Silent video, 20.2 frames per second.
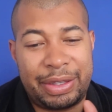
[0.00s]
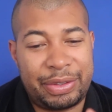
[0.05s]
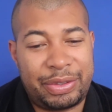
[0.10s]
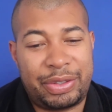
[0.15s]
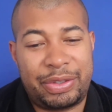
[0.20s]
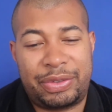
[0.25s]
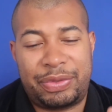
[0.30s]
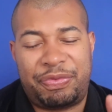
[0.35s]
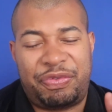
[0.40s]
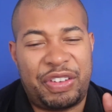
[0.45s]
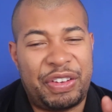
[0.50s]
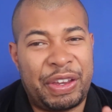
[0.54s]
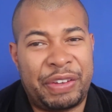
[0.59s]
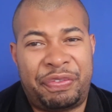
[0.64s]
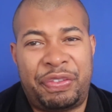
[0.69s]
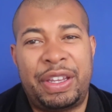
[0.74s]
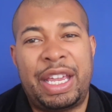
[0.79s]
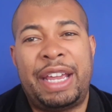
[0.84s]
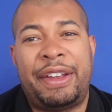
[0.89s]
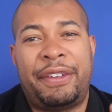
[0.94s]
This
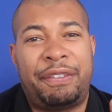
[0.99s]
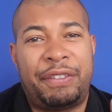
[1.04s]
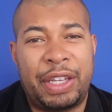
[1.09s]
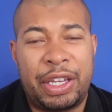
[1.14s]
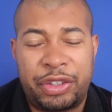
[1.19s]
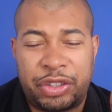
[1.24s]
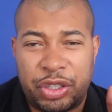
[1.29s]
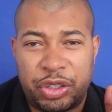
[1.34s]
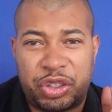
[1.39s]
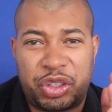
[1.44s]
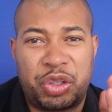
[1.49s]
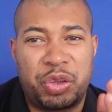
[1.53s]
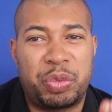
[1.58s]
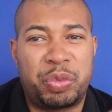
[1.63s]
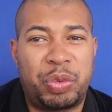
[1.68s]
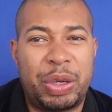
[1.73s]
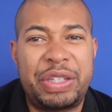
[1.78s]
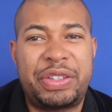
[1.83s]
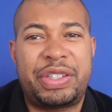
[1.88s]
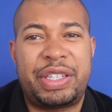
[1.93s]
is, it's a
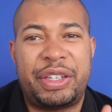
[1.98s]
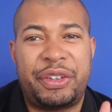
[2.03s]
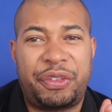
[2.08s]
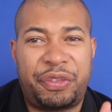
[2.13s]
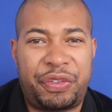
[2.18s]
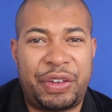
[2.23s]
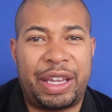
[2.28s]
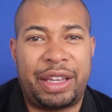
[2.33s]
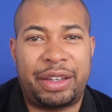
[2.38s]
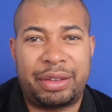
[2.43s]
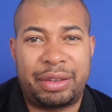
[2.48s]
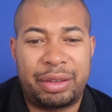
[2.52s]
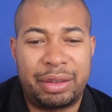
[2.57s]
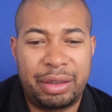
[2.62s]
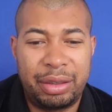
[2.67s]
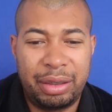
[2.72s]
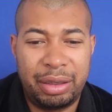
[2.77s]
charissy fit.